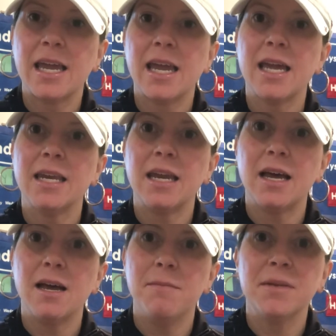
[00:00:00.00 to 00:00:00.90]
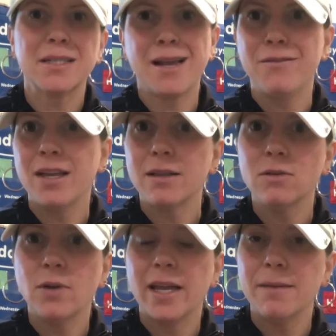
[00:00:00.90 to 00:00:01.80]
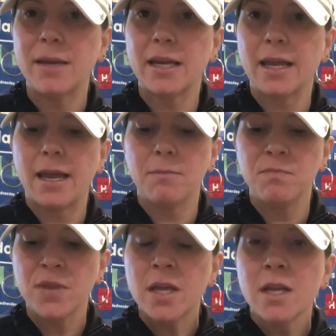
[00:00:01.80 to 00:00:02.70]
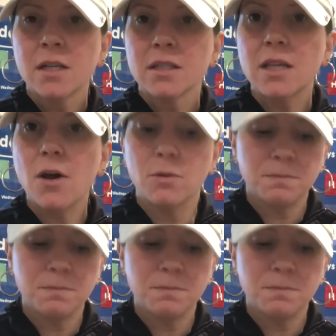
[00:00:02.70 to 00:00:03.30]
and it's kind of like a little hangman game. So